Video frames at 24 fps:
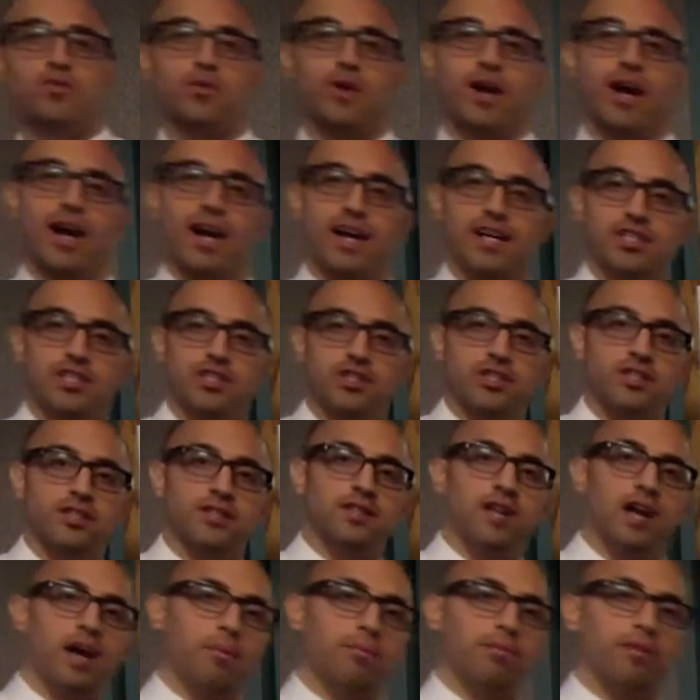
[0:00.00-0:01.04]
rash does
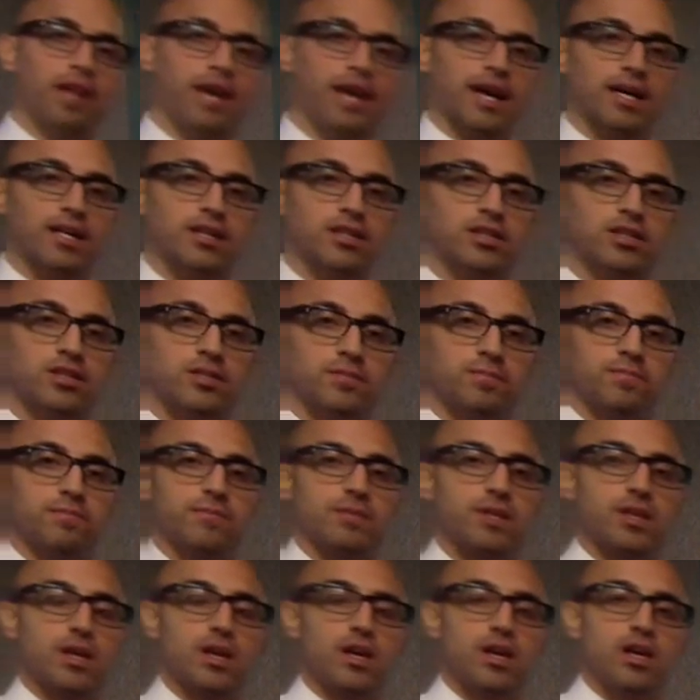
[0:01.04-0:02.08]
not blanch.
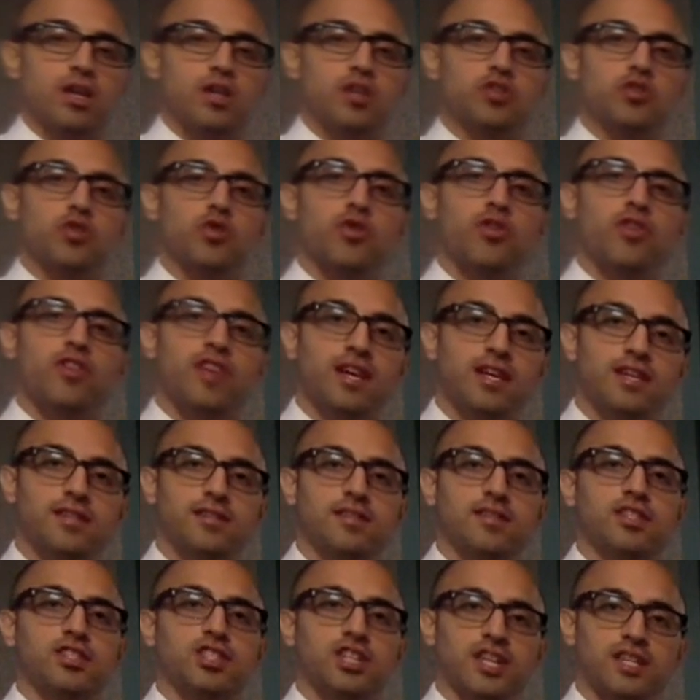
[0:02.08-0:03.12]
So this
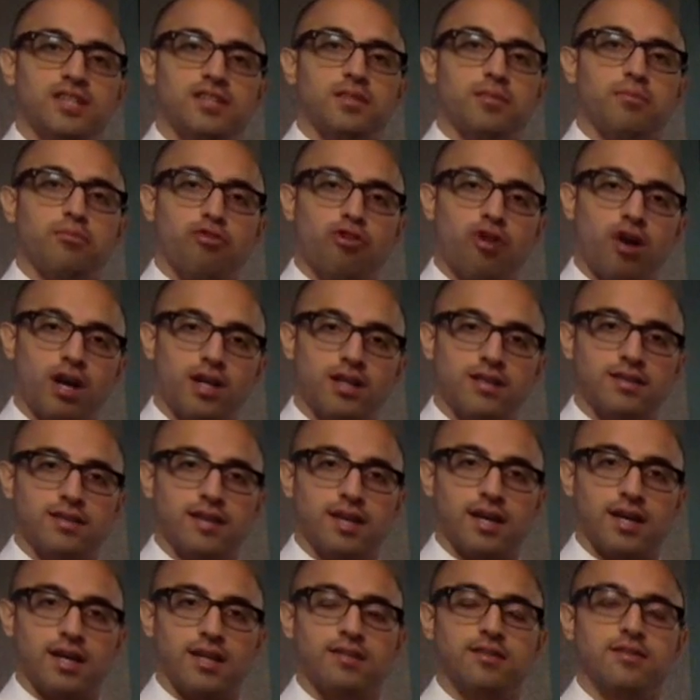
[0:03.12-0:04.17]
suggests a
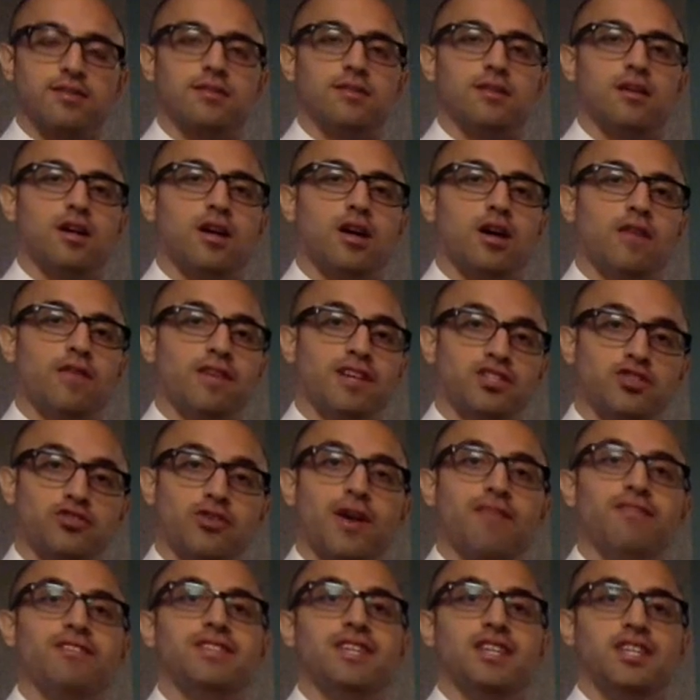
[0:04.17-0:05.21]
process of
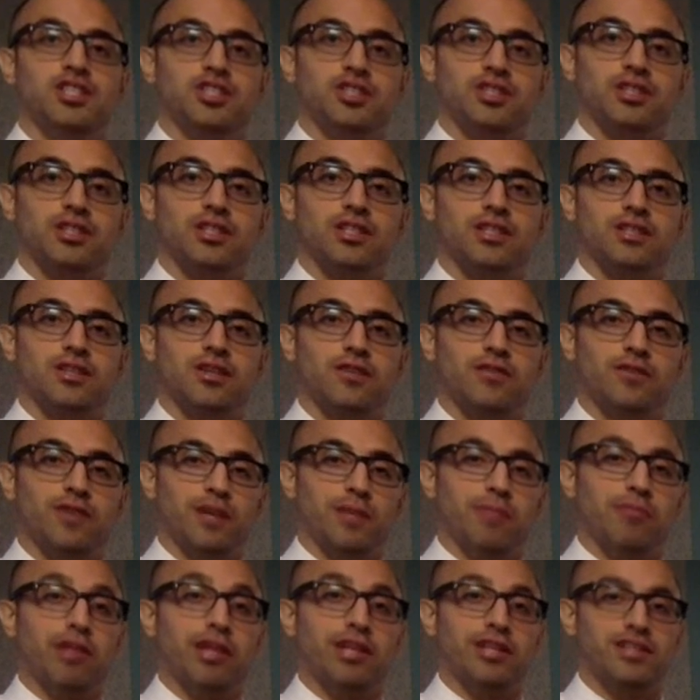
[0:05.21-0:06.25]
extravasation of
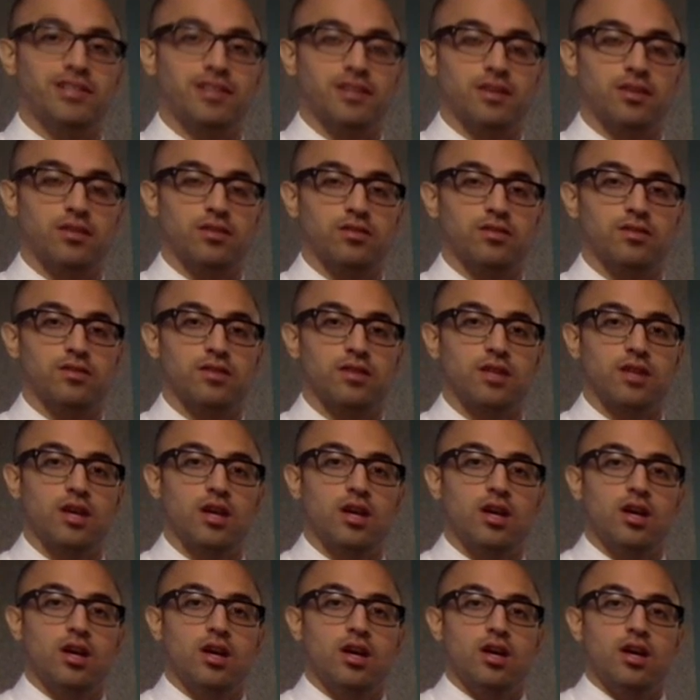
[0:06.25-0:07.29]
red blood cells.
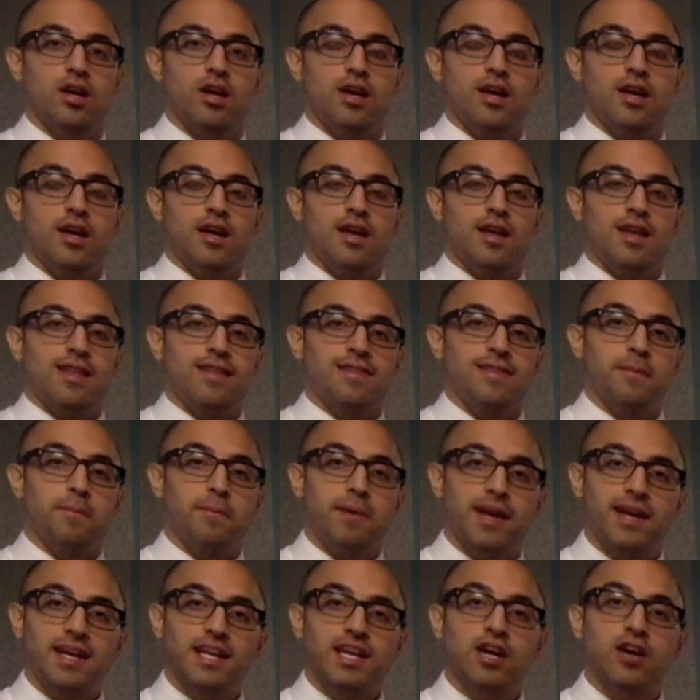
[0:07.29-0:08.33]

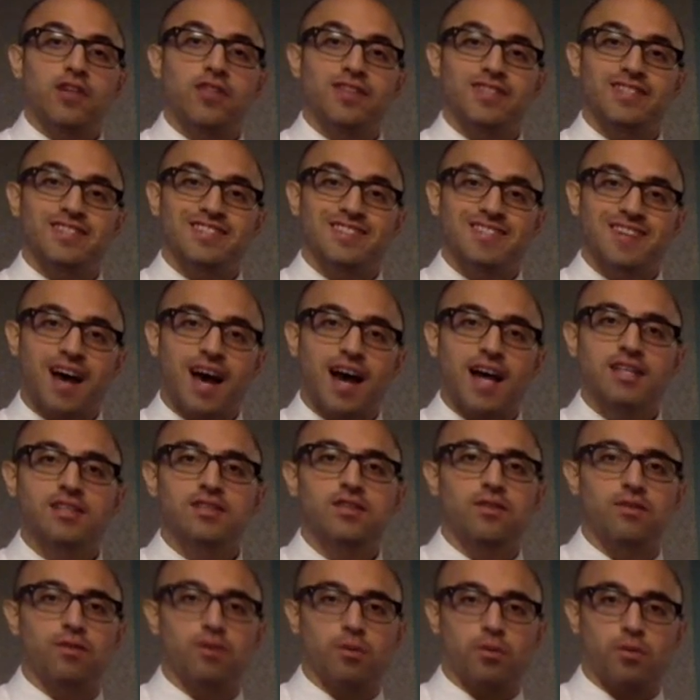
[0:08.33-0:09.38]
Depending on the size
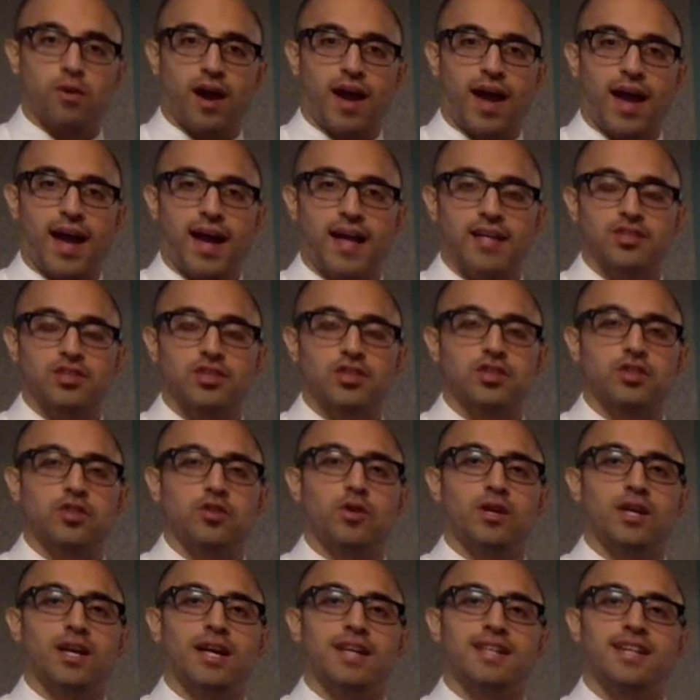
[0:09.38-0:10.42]
of the rash, you
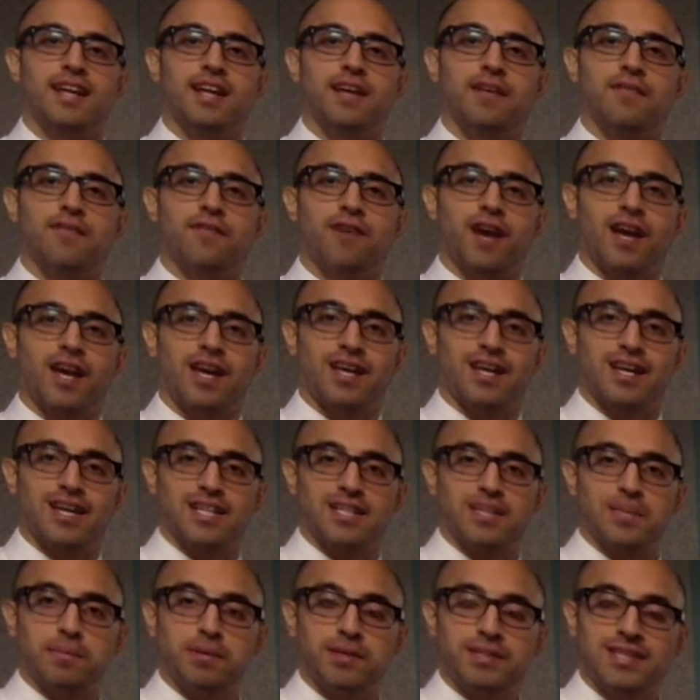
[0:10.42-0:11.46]
can identify it
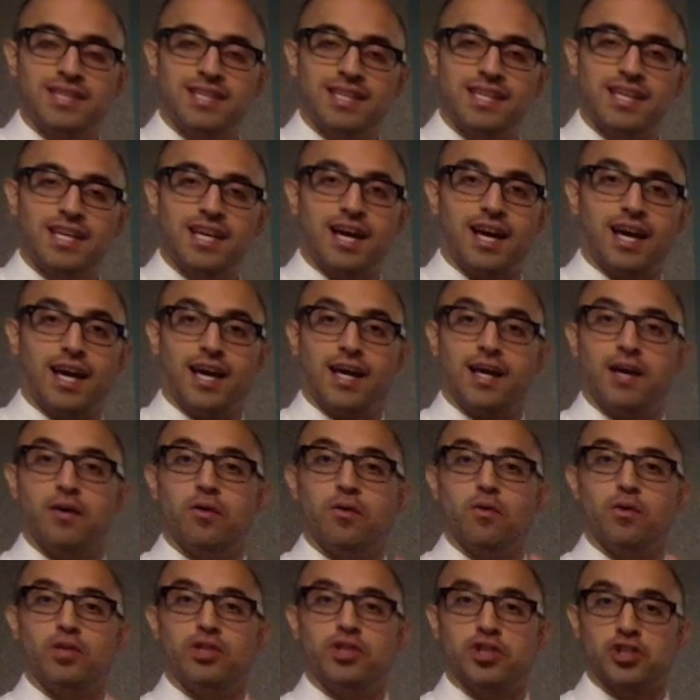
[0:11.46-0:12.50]
as petechiae,
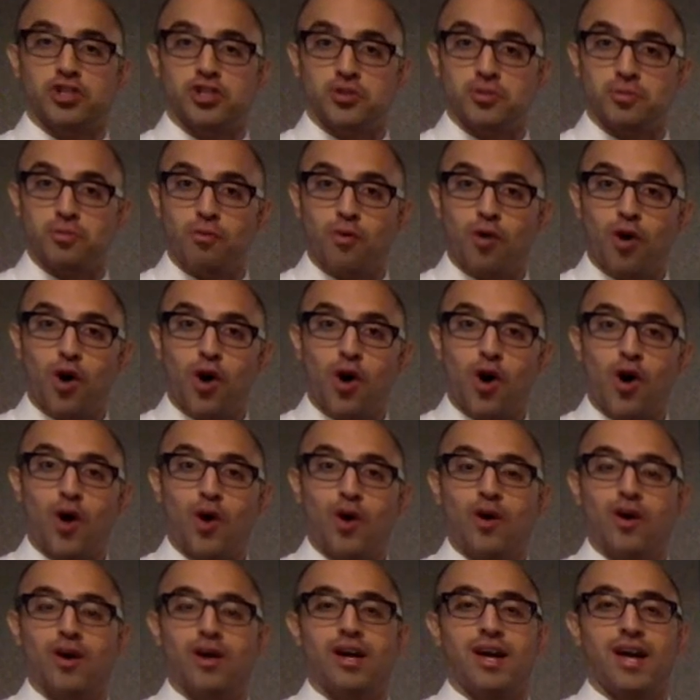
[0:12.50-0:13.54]
which are small
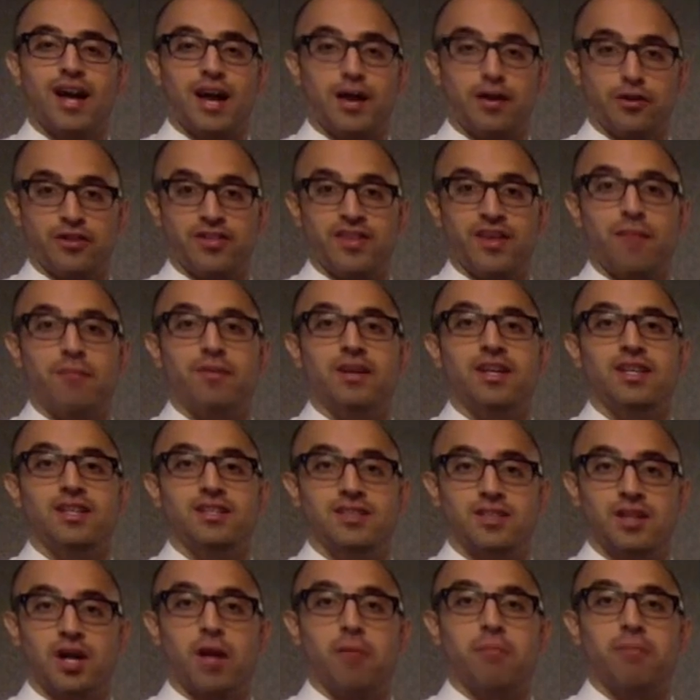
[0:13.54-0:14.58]
erythematous
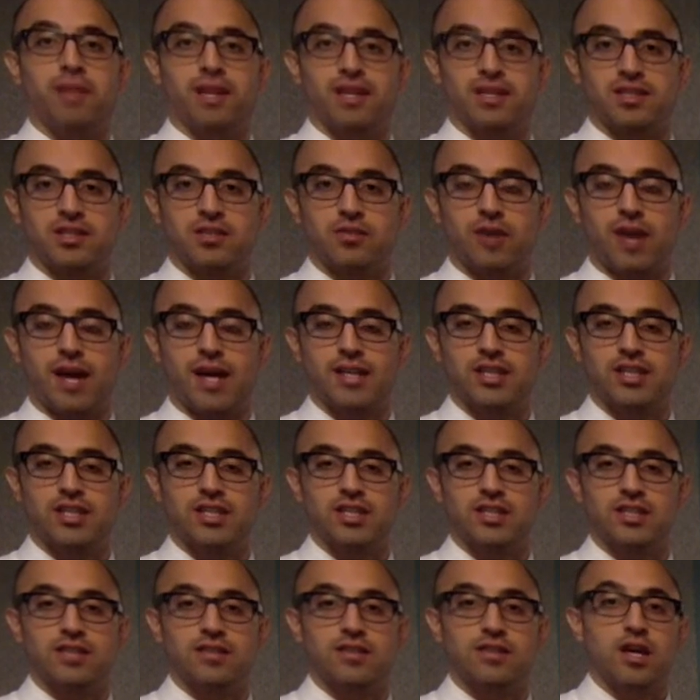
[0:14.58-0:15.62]
non-blanching
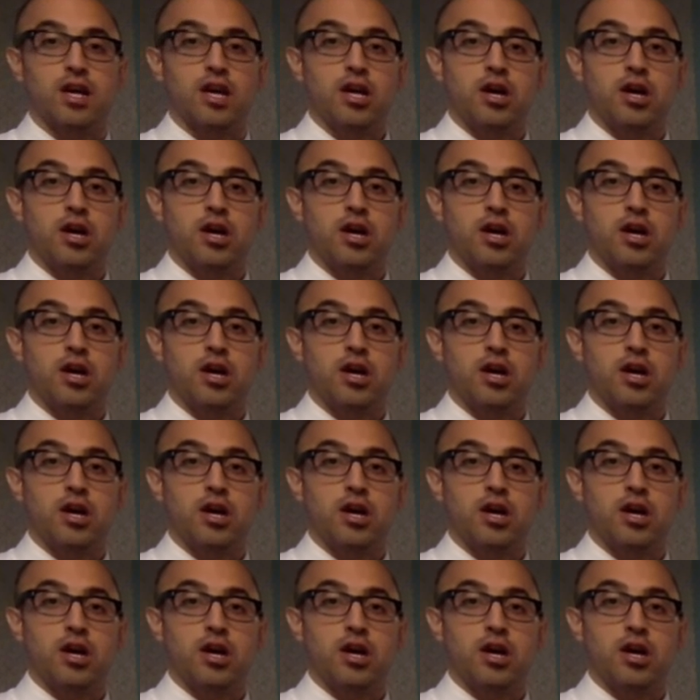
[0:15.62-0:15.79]
rashes,